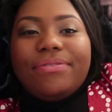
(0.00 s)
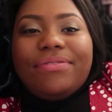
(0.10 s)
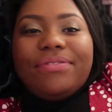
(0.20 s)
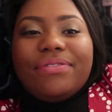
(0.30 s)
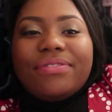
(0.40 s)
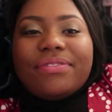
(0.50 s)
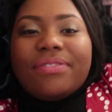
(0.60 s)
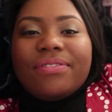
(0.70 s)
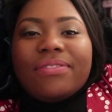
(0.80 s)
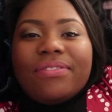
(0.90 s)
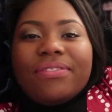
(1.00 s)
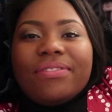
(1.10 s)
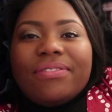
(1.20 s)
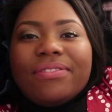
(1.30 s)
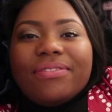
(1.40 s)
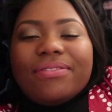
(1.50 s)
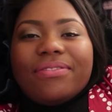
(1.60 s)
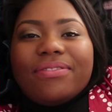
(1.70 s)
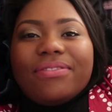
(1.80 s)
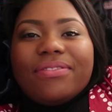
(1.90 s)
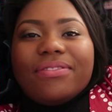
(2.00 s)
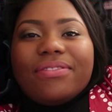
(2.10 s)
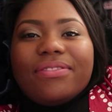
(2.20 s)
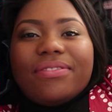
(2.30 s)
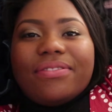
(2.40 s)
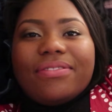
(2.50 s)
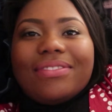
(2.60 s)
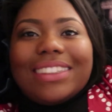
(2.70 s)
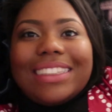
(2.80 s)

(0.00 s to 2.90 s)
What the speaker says: Nobody speaks.